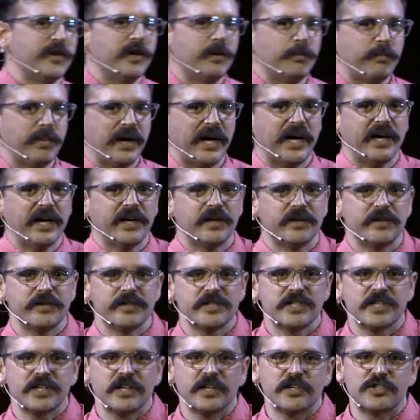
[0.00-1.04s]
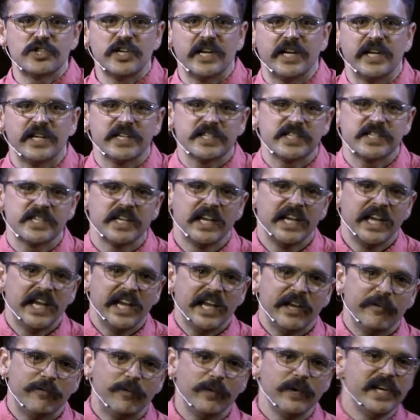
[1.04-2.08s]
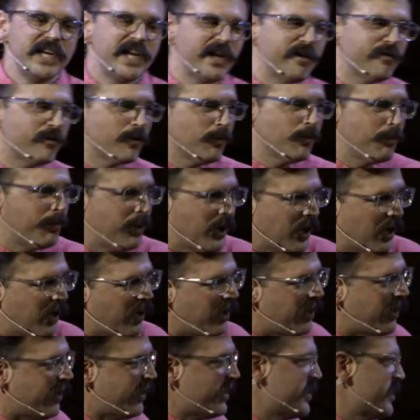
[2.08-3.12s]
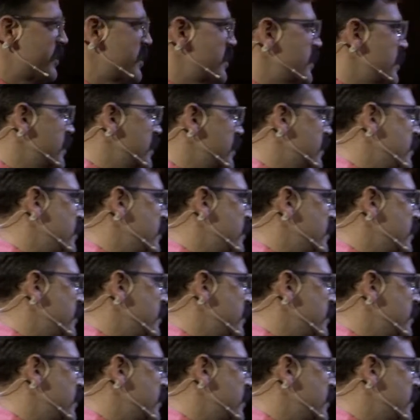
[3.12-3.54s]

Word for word: and patterns a chance. If we never pause,